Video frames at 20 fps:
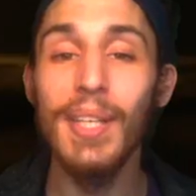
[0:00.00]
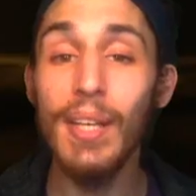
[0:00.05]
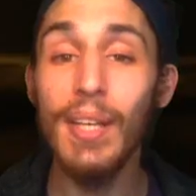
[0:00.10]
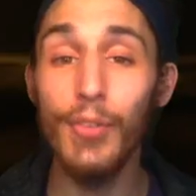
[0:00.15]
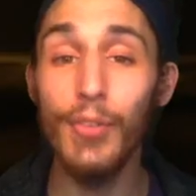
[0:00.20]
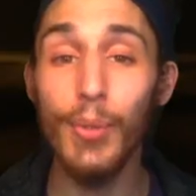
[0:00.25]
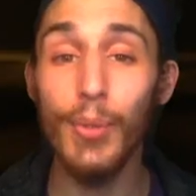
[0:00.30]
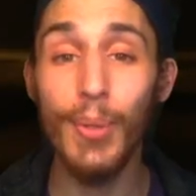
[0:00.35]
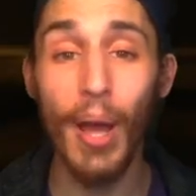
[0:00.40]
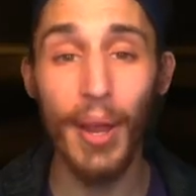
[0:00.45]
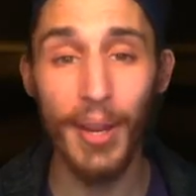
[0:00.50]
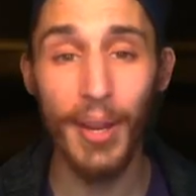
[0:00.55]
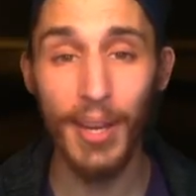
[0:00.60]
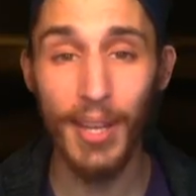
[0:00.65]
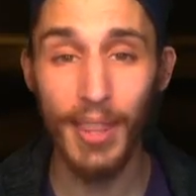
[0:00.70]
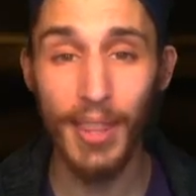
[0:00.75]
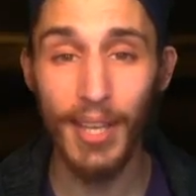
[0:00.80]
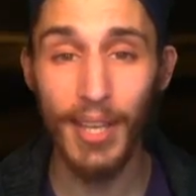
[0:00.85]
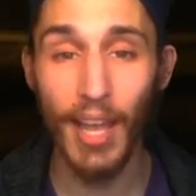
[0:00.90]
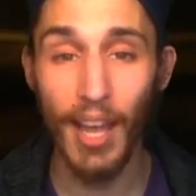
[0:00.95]
If you got
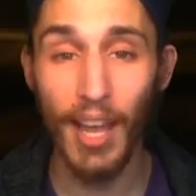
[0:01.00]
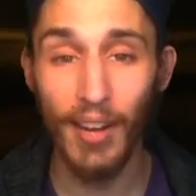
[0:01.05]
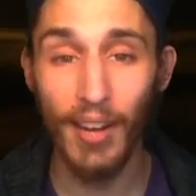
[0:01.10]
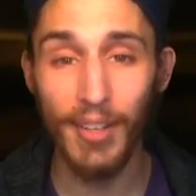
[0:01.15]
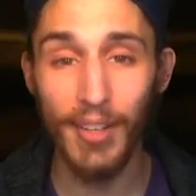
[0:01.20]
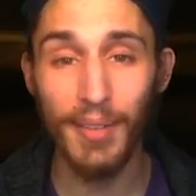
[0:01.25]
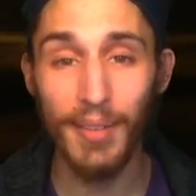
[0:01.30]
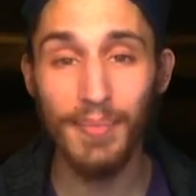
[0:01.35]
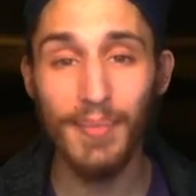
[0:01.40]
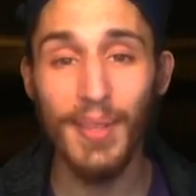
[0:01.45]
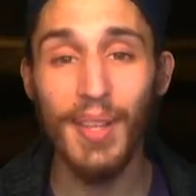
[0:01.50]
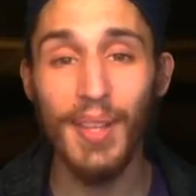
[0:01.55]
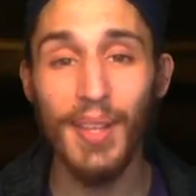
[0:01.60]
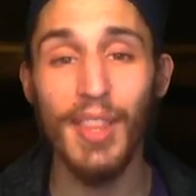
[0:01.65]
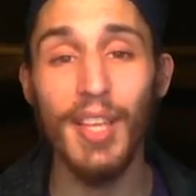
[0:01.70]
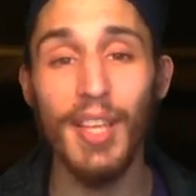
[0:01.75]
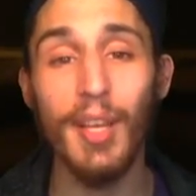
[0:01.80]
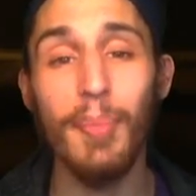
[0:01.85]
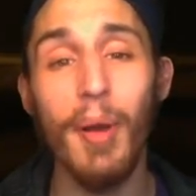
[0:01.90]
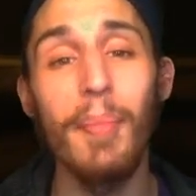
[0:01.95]
anything out of it,
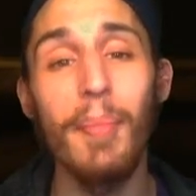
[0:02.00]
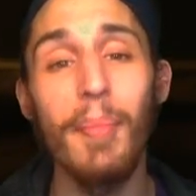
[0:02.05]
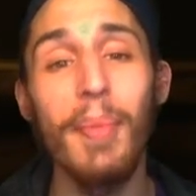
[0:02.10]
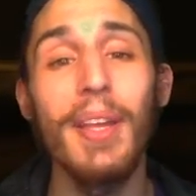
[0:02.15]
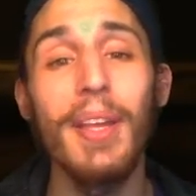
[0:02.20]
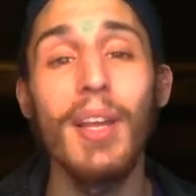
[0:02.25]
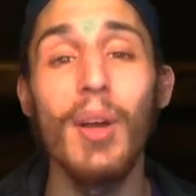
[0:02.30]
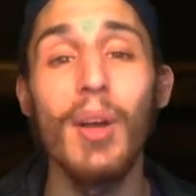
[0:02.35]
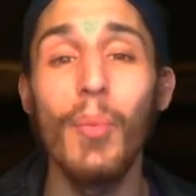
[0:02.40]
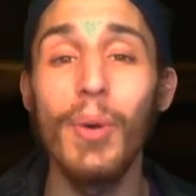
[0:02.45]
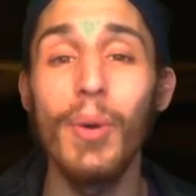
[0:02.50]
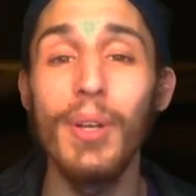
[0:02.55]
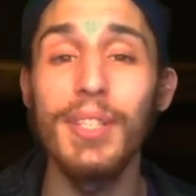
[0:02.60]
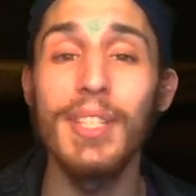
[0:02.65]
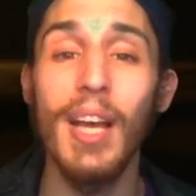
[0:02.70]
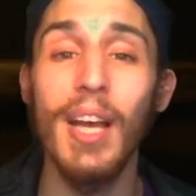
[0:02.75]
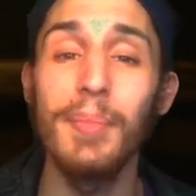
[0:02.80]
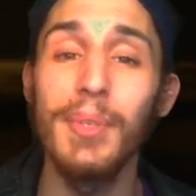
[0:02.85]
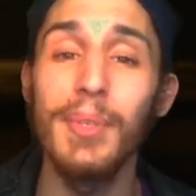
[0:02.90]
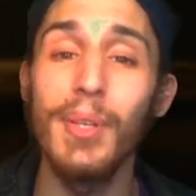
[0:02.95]
think about making a
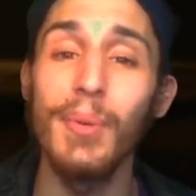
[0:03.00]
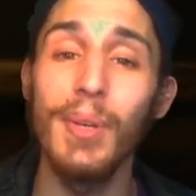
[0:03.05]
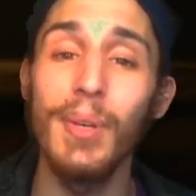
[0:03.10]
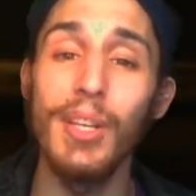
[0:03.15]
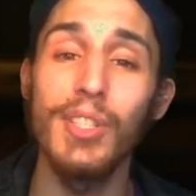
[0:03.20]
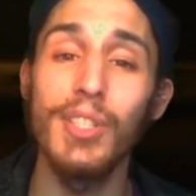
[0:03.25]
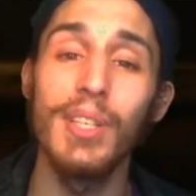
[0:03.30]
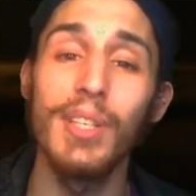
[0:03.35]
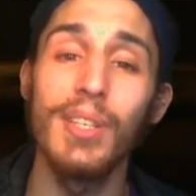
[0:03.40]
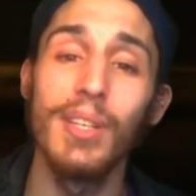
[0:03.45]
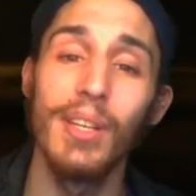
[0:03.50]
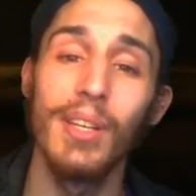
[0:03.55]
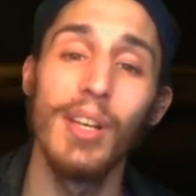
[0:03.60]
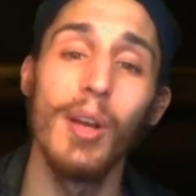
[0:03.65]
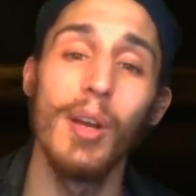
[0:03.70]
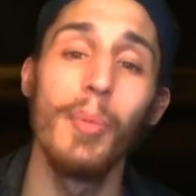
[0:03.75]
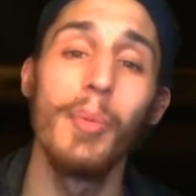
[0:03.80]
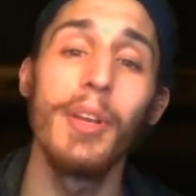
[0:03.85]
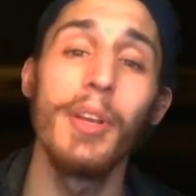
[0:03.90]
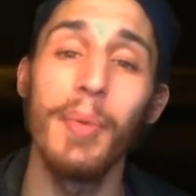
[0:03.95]
one-time donation,
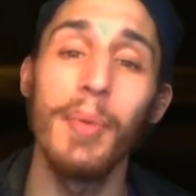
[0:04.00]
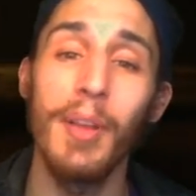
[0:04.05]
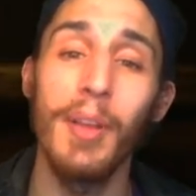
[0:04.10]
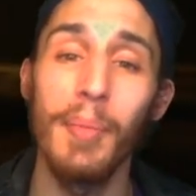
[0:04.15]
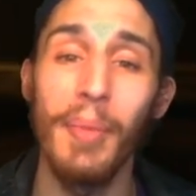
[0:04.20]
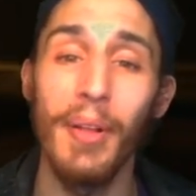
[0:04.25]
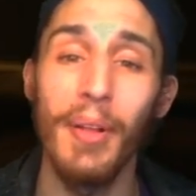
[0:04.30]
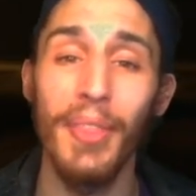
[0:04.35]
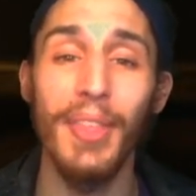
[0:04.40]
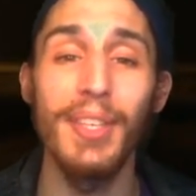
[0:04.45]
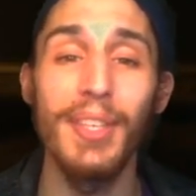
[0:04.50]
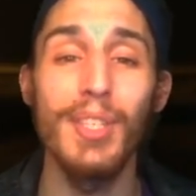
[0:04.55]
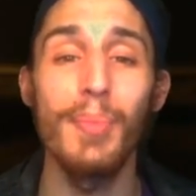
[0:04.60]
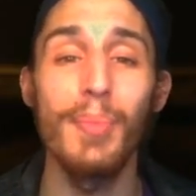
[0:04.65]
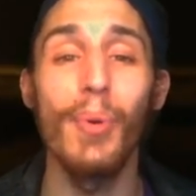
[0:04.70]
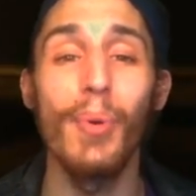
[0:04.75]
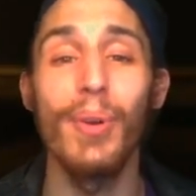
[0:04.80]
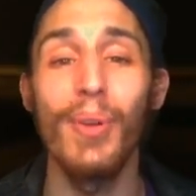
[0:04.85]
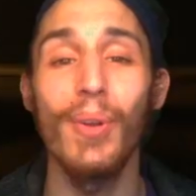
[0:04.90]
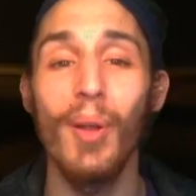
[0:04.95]
becoming a monthly
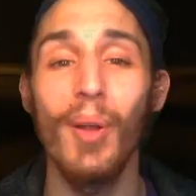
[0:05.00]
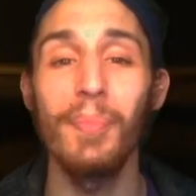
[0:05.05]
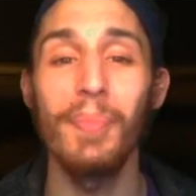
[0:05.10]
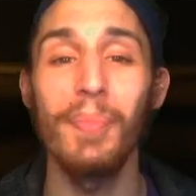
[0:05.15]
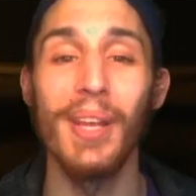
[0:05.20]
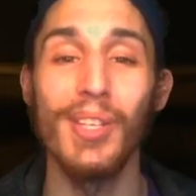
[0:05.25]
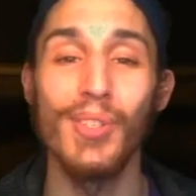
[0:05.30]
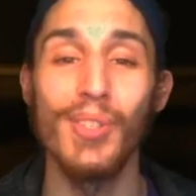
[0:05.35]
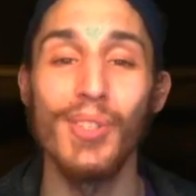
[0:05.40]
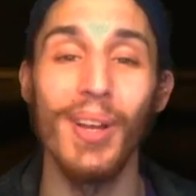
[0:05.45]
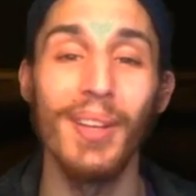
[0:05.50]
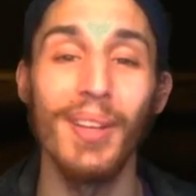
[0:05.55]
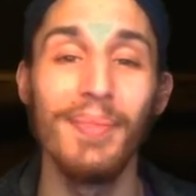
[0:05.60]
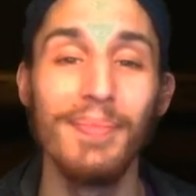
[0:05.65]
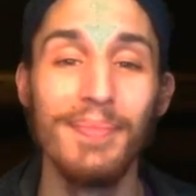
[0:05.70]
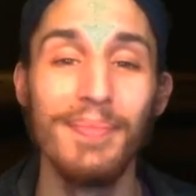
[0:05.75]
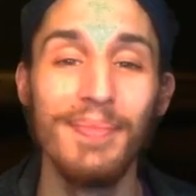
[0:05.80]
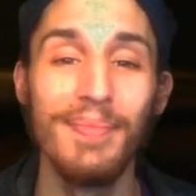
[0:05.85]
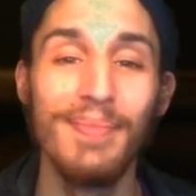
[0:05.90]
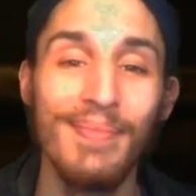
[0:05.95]
supporter on Patreon.
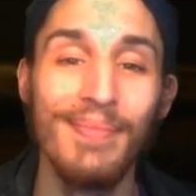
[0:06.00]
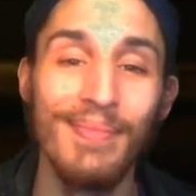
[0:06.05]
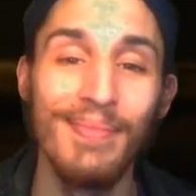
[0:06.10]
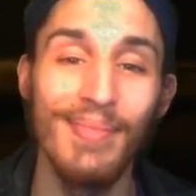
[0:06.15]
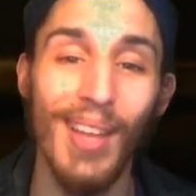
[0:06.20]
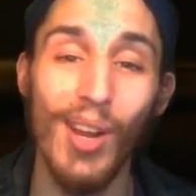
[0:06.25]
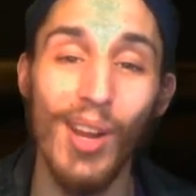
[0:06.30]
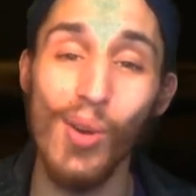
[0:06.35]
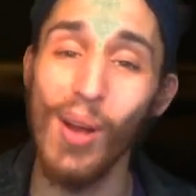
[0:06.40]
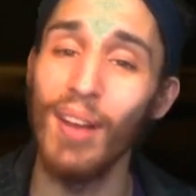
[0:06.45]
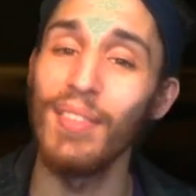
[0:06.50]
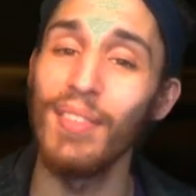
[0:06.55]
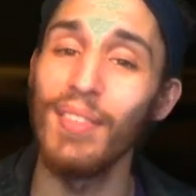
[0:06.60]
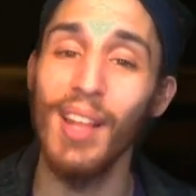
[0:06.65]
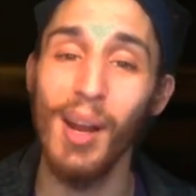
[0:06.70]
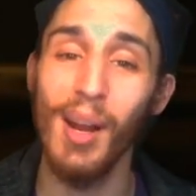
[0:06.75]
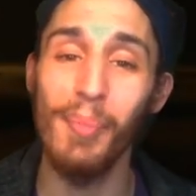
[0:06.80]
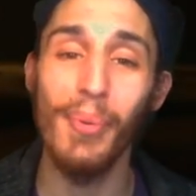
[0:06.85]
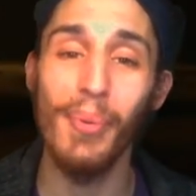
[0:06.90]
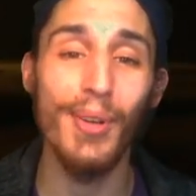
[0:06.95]
I don't have a
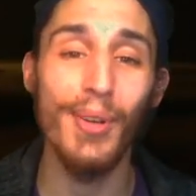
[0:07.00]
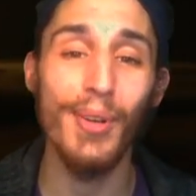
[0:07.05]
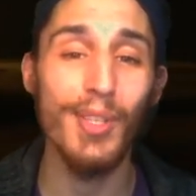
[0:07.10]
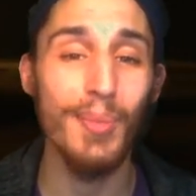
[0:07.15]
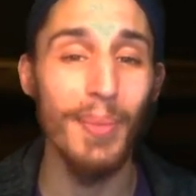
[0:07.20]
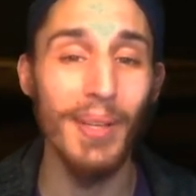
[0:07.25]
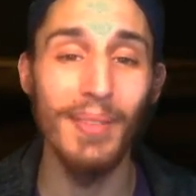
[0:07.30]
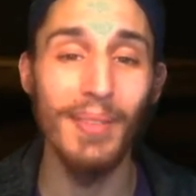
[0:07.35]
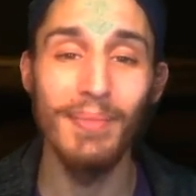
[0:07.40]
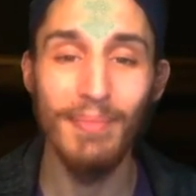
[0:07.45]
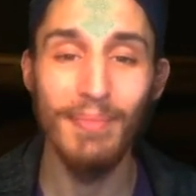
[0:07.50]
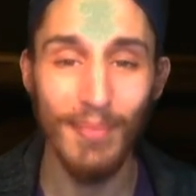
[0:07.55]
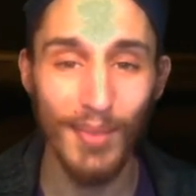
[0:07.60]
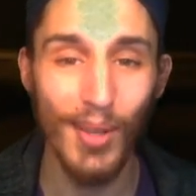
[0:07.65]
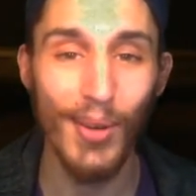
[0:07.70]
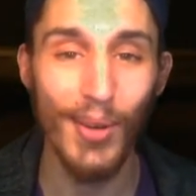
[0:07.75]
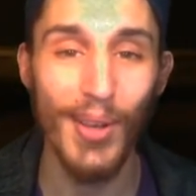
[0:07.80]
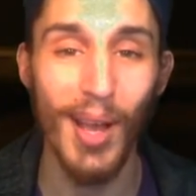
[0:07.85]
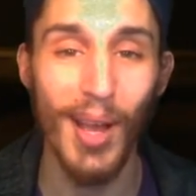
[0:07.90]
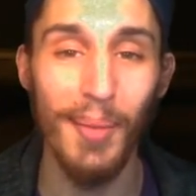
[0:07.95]
lot of perks, but they're
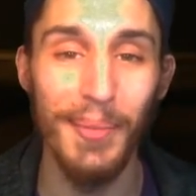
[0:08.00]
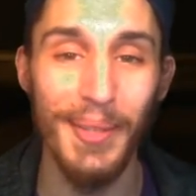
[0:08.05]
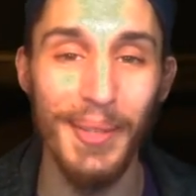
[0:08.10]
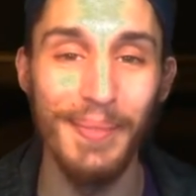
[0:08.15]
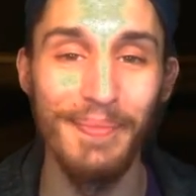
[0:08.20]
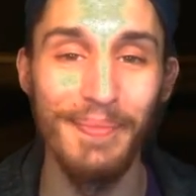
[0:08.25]
coming.